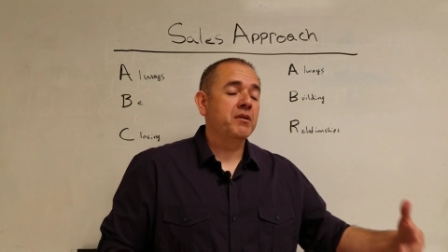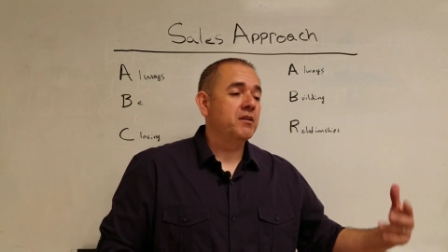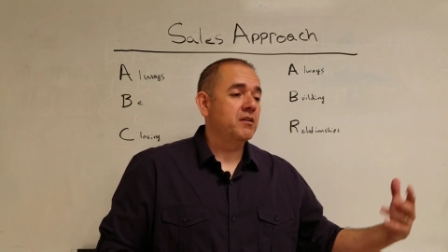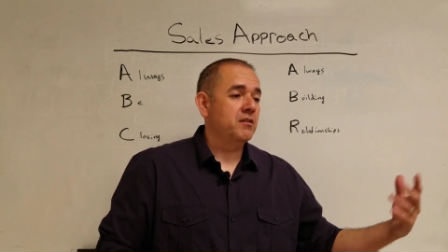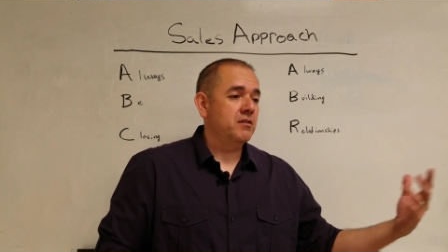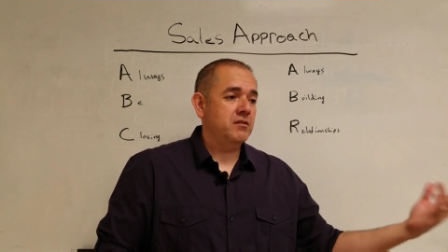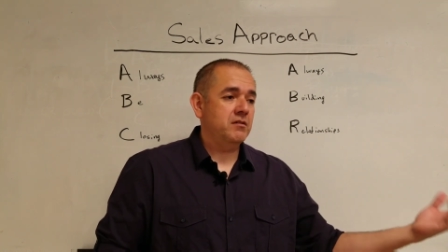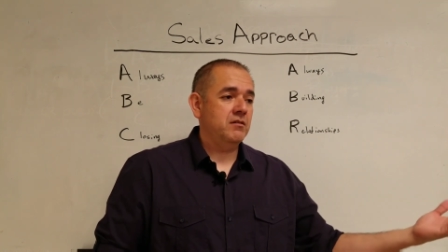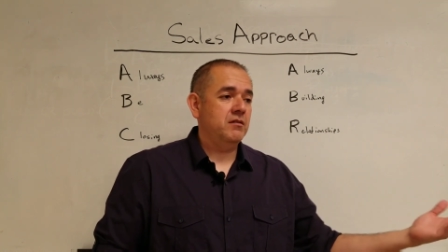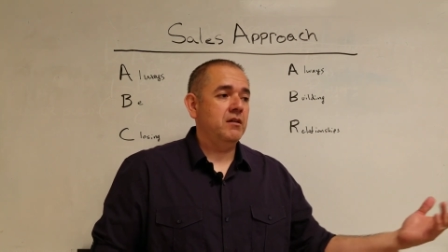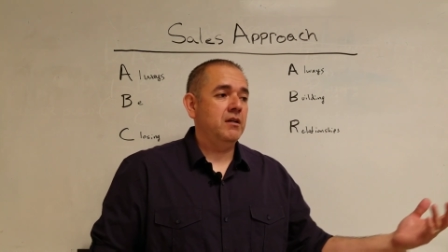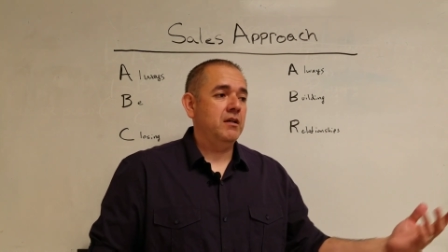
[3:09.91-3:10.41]

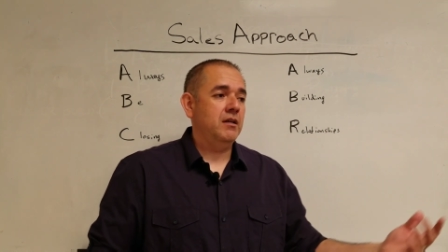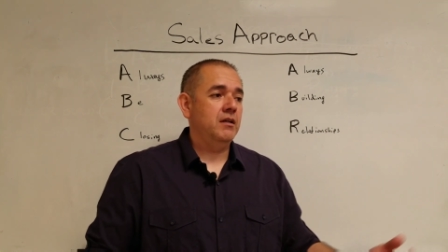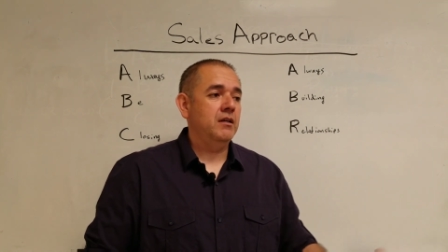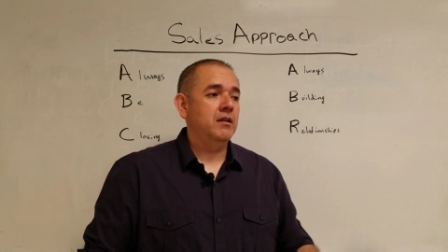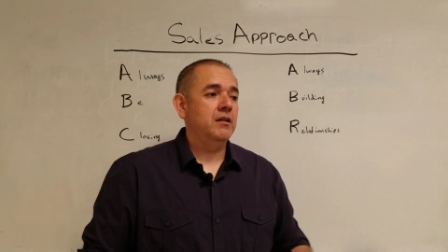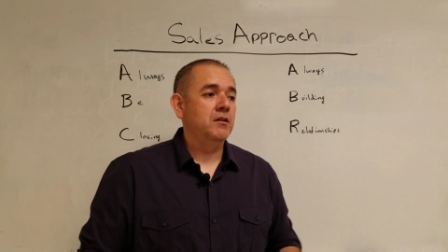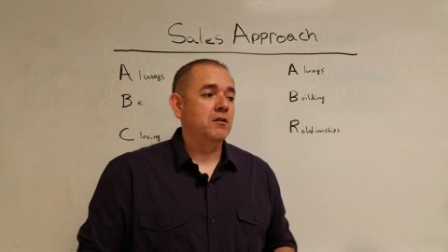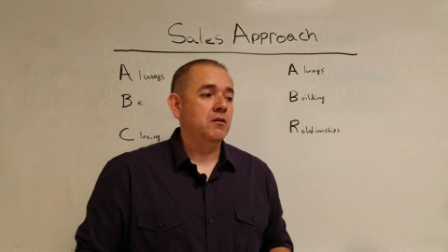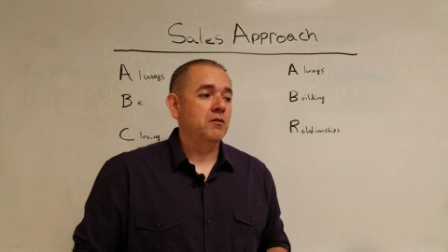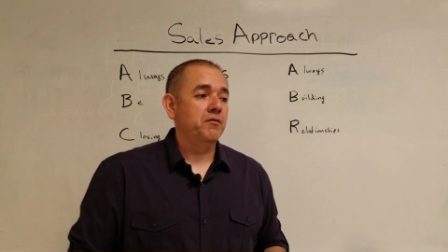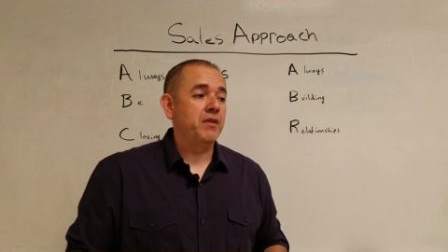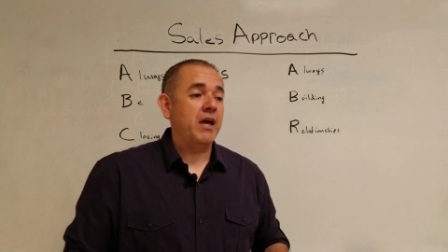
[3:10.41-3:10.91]
because
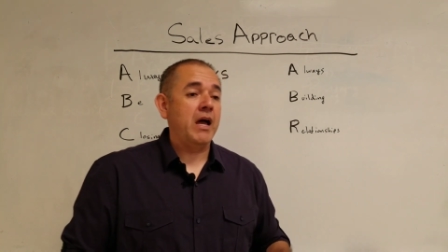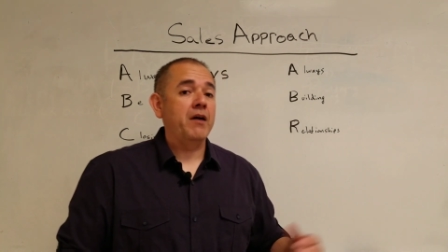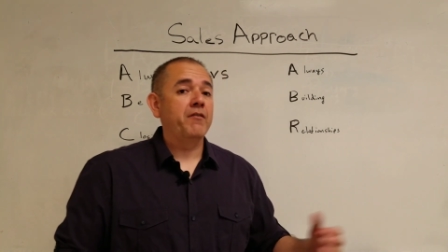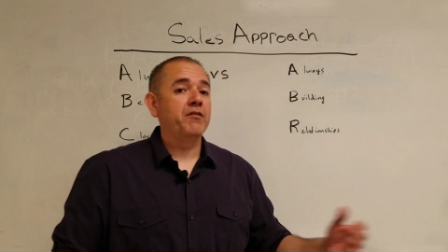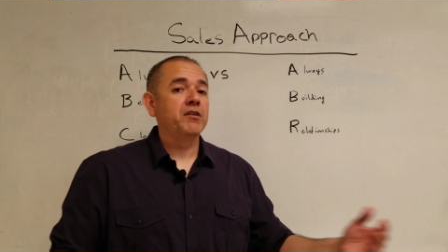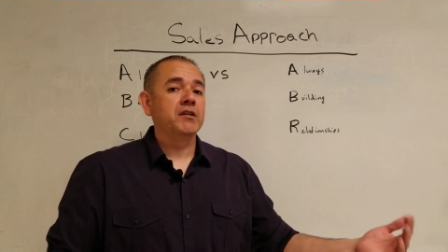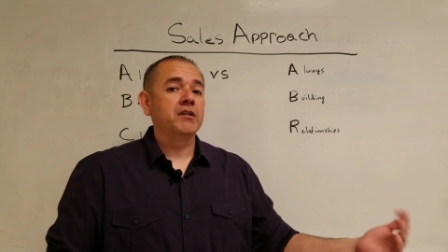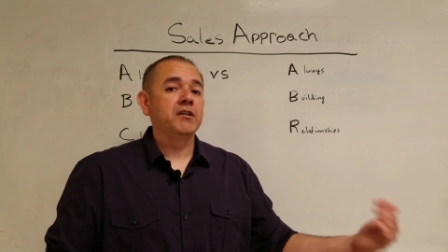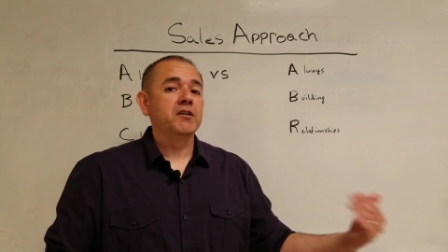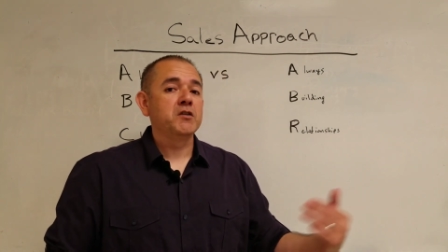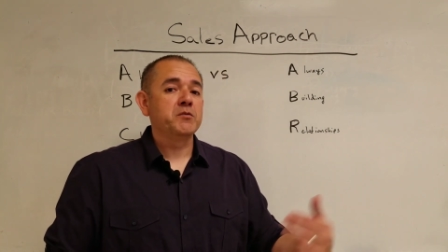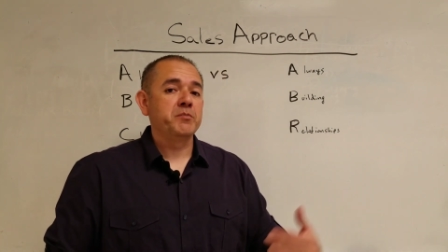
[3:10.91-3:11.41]
if they
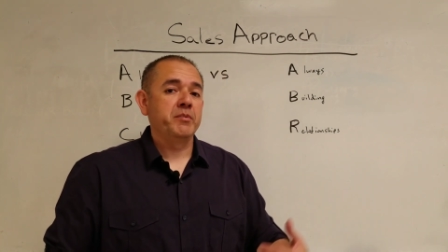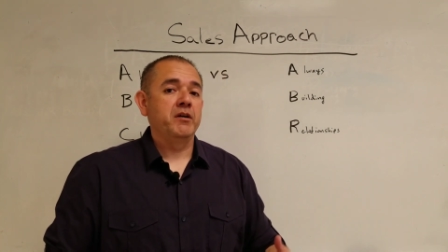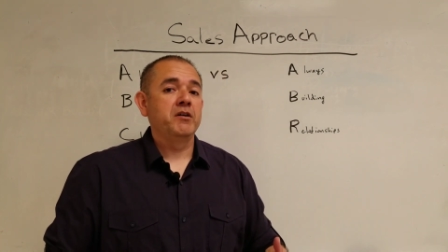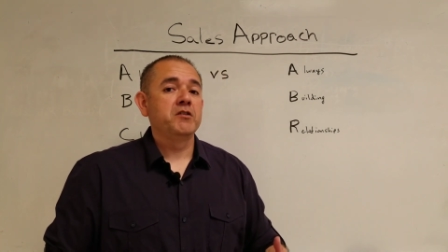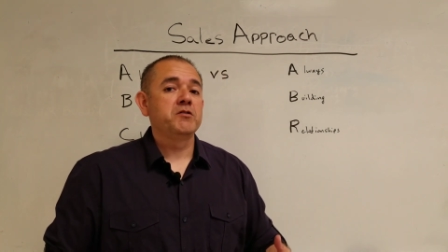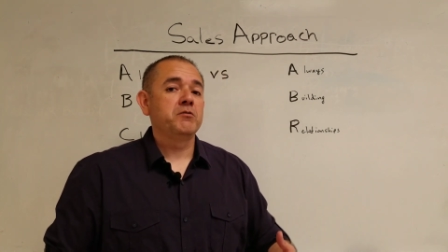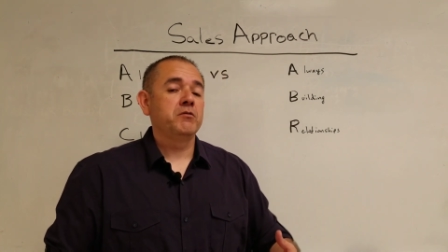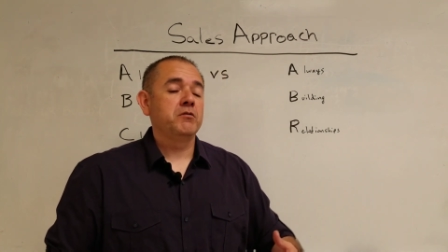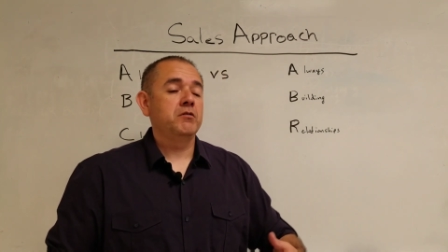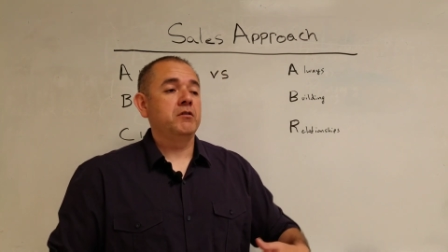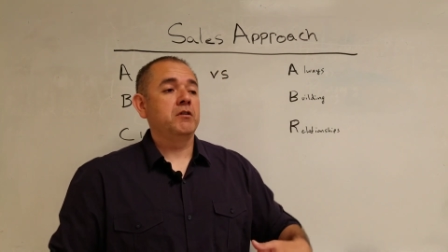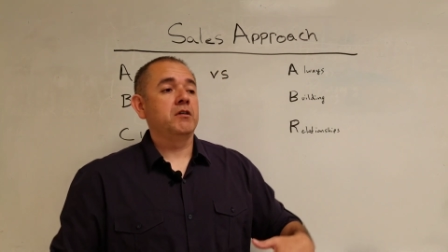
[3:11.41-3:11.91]
have a good
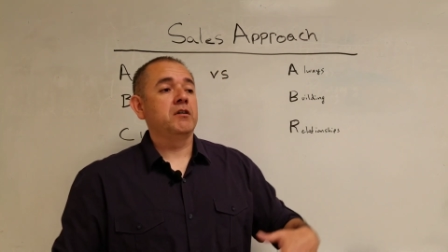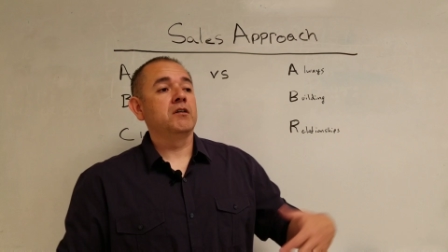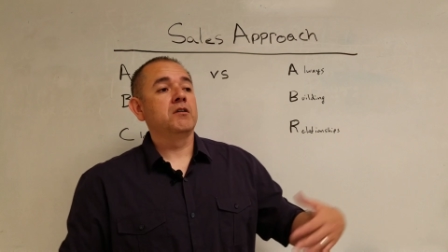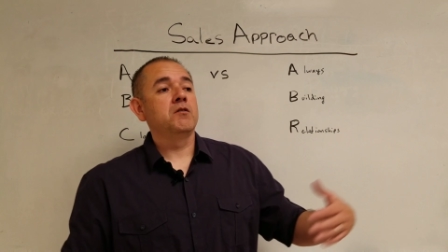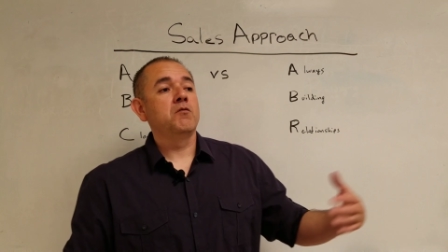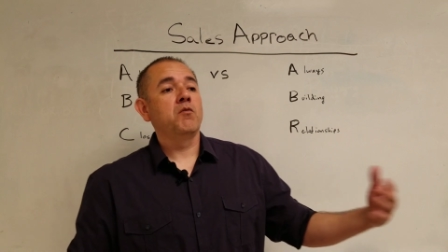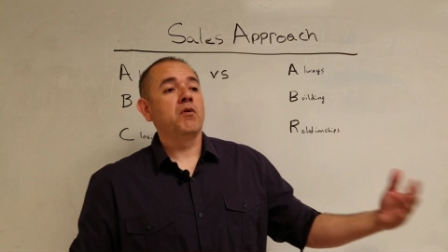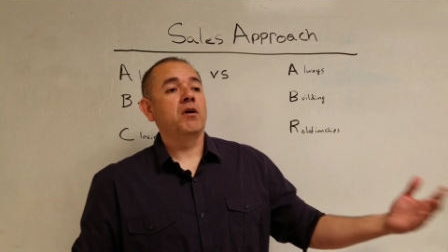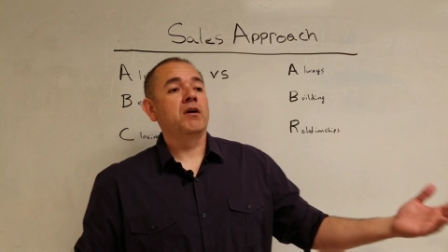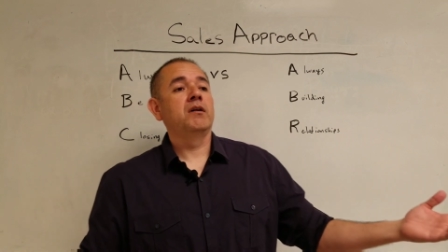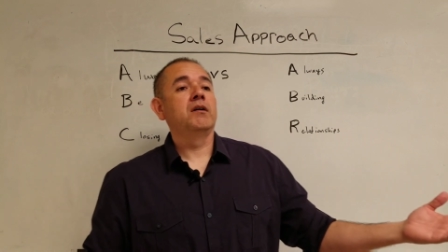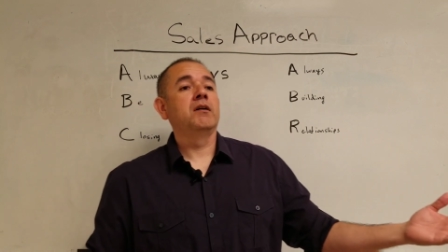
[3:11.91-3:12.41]
experience with you, they're
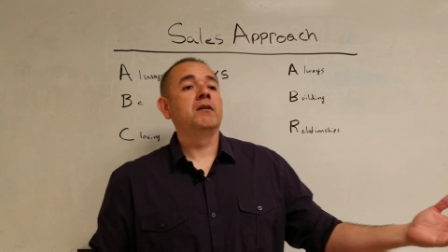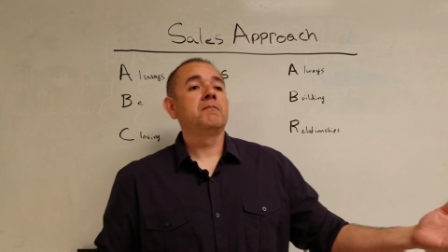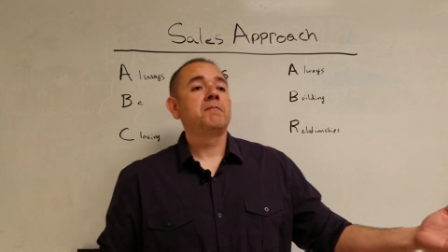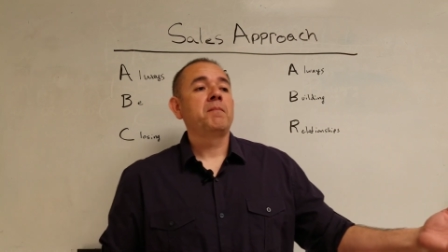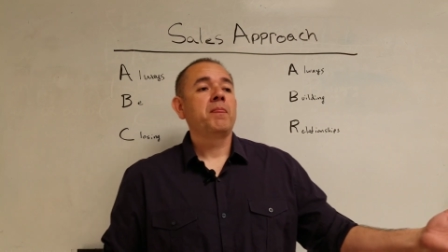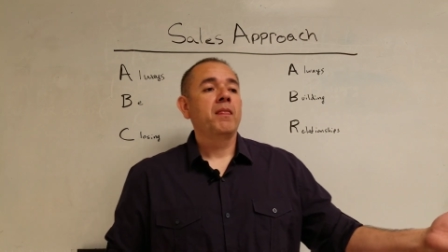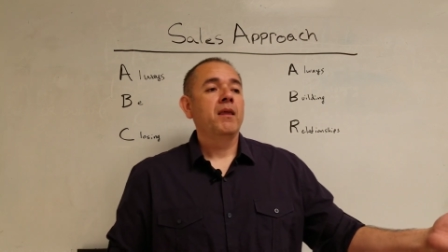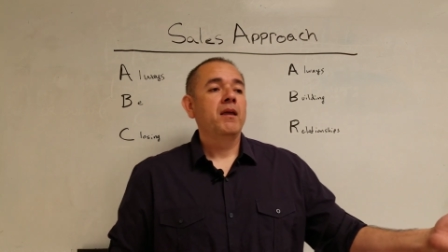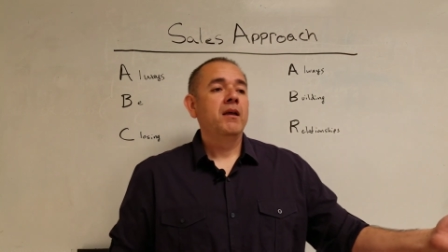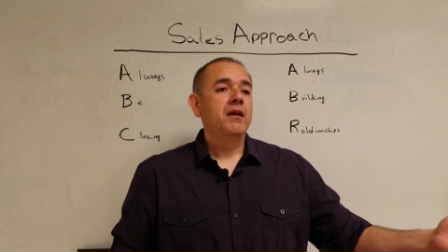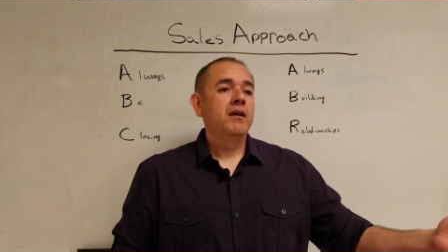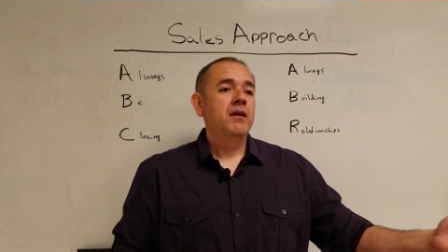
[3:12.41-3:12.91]
gonna want
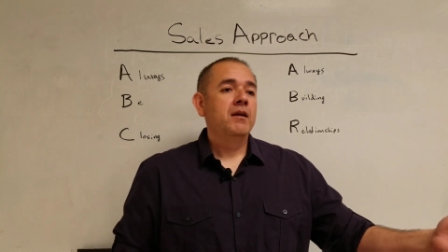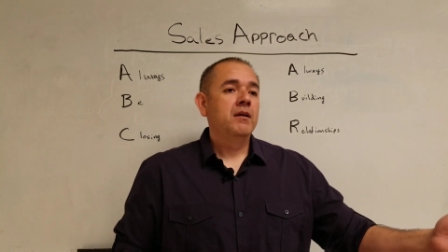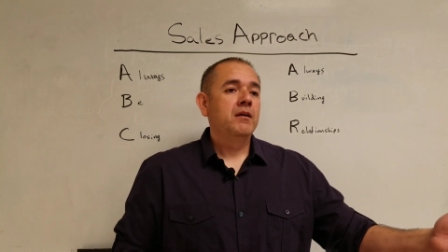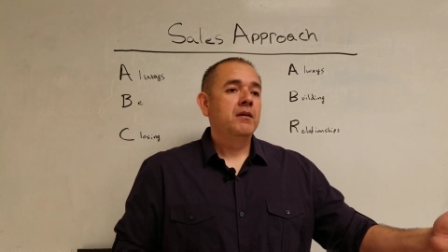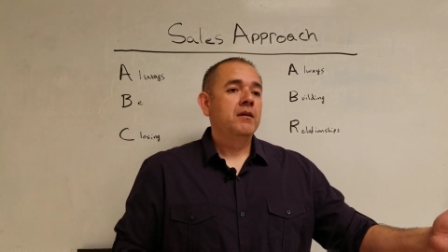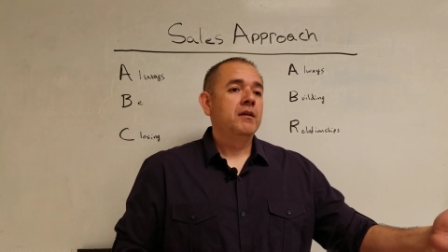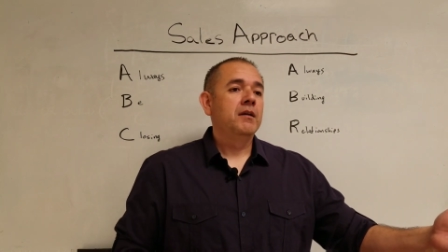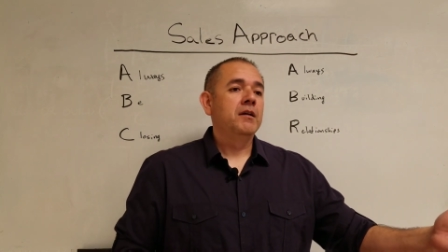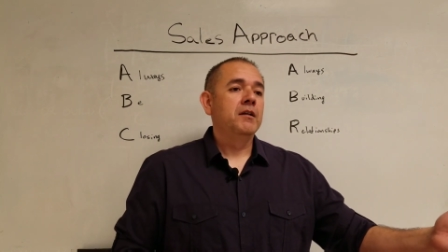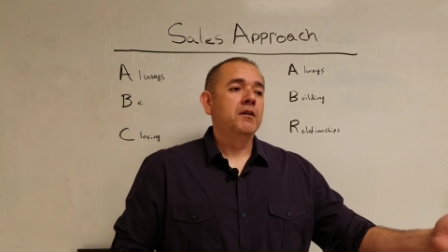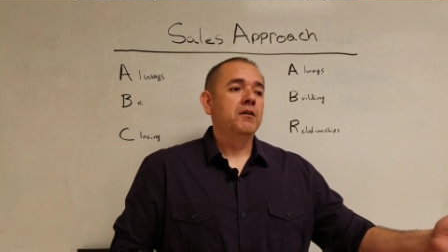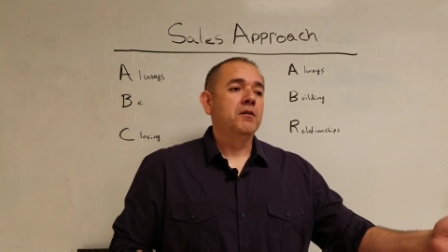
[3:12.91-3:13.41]

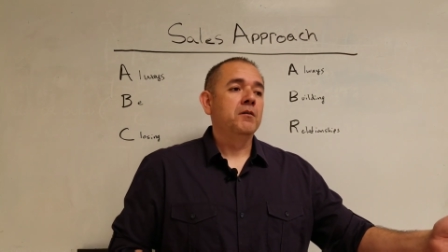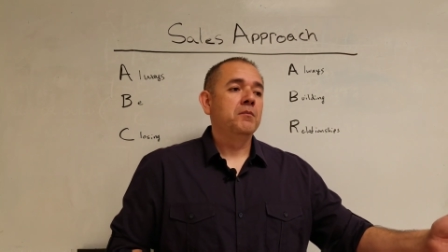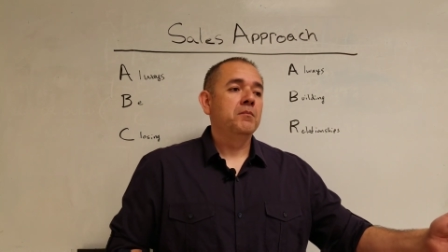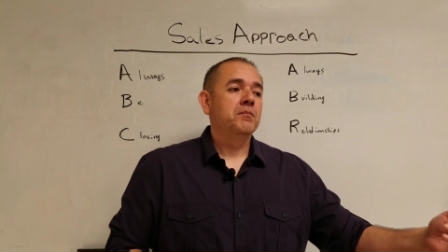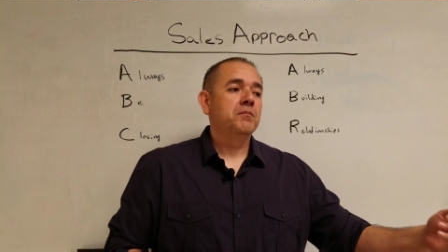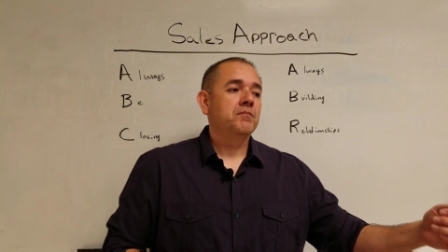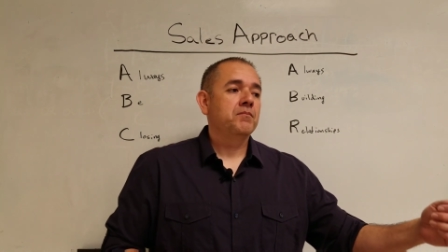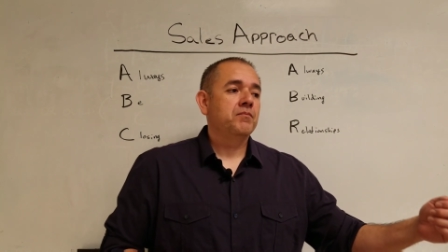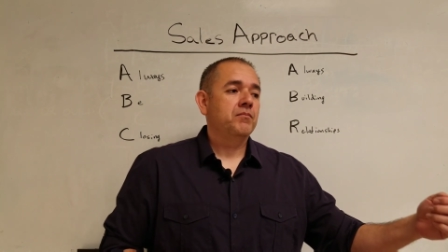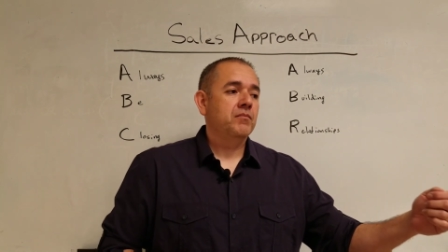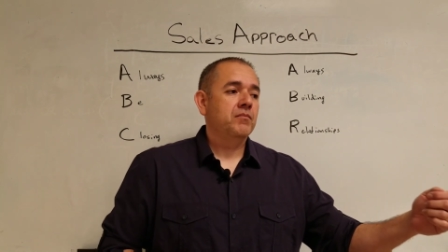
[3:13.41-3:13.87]
to